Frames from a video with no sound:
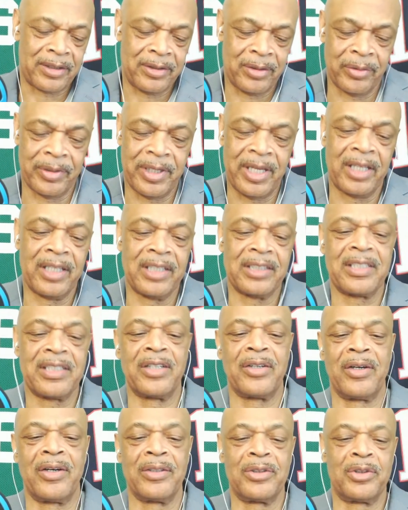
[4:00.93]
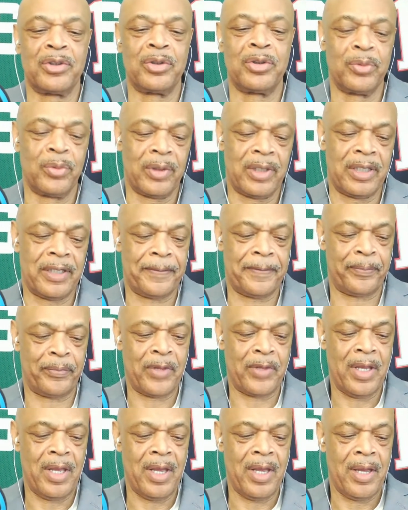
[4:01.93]
Okay, let's get on to
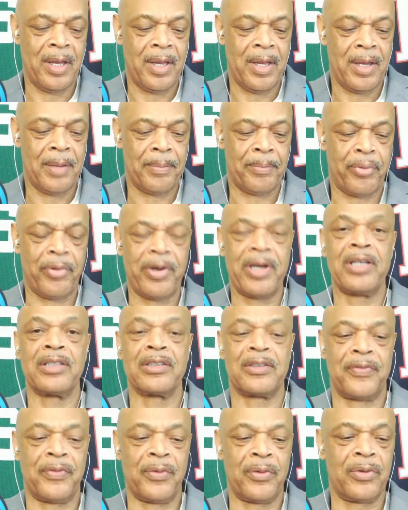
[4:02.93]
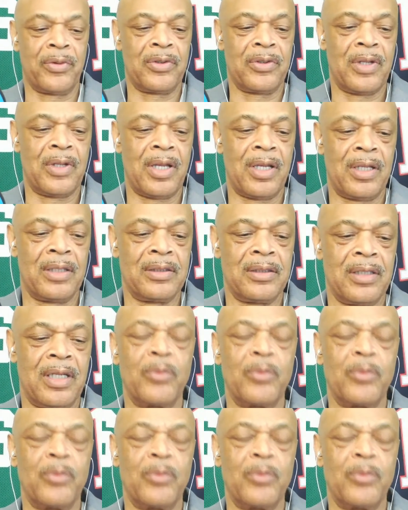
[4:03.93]
prayers for.